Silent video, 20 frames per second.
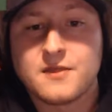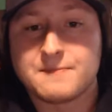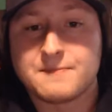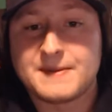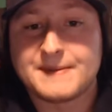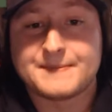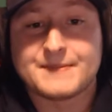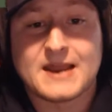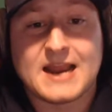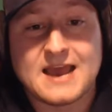the
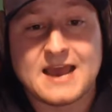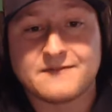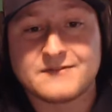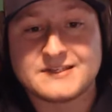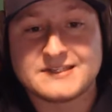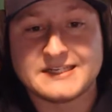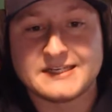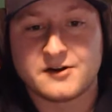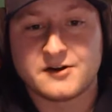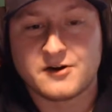people that haven't
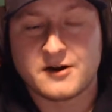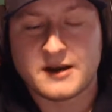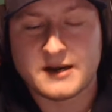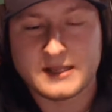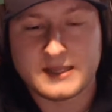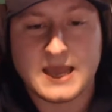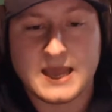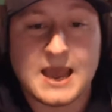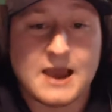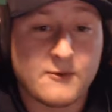seen it
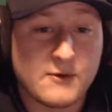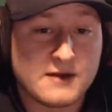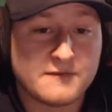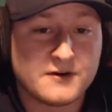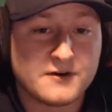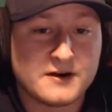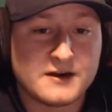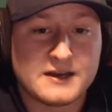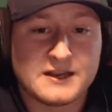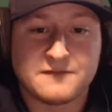already.
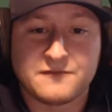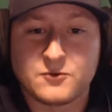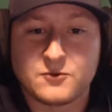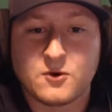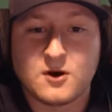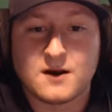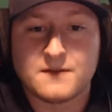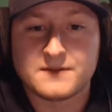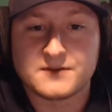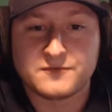However, if you
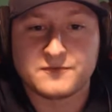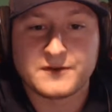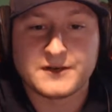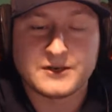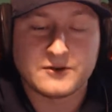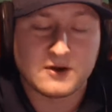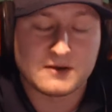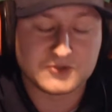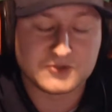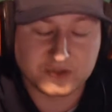are on this
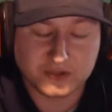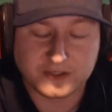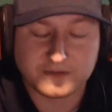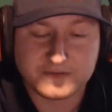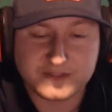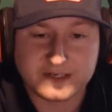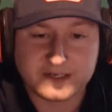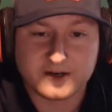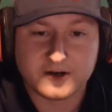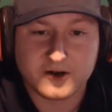video, I'm sure you've
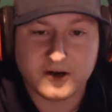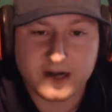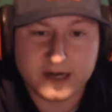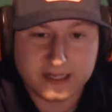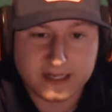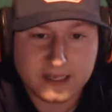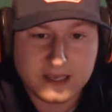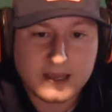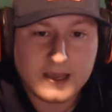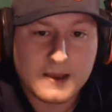seen it
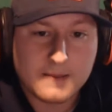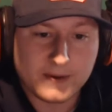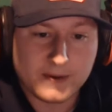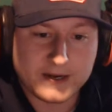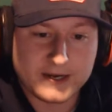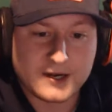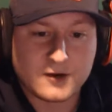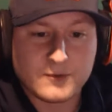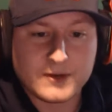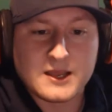already, but
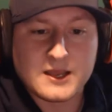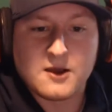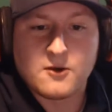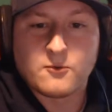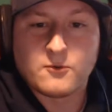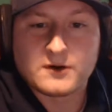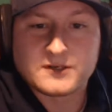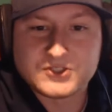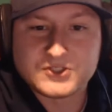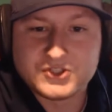here we go.
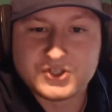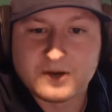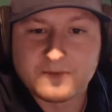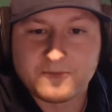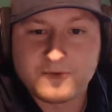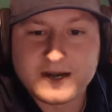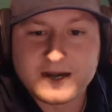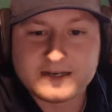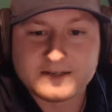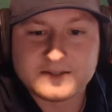Let's jump
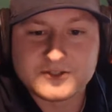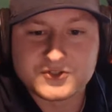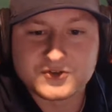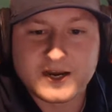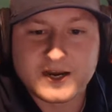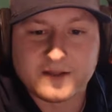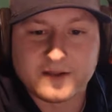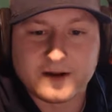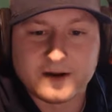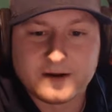right into the
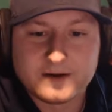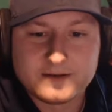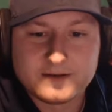trailer.